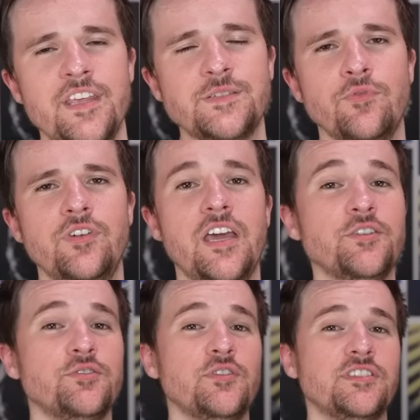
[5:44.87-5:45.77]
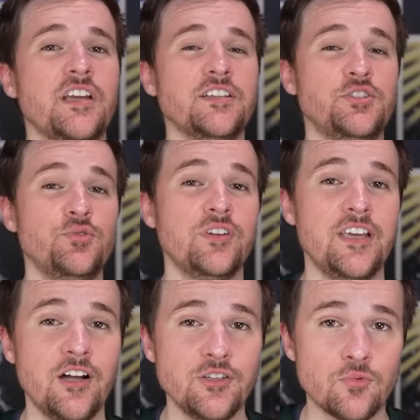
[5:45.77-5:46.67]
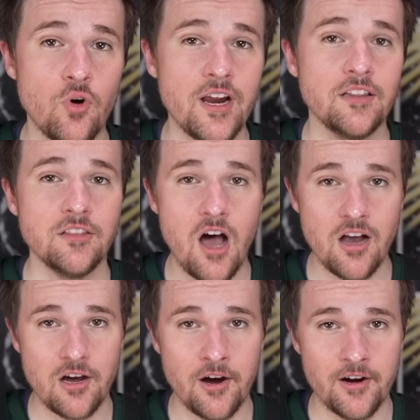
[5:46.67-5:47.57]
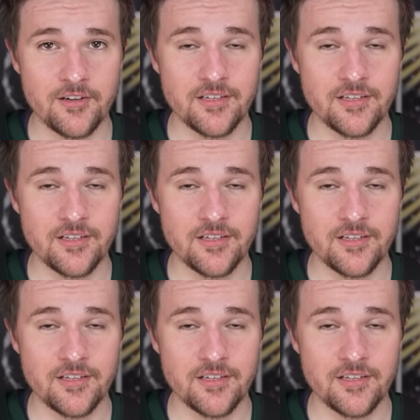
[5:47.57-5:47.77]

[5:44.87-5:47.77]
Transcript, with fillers: movie introduces us to Gilderoy Lockhart.